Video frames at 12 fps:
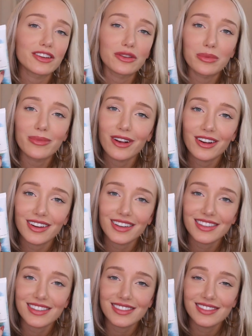it when
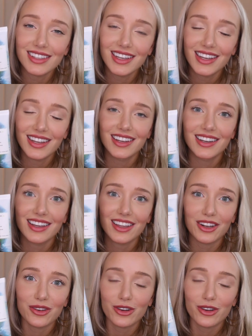products, you know,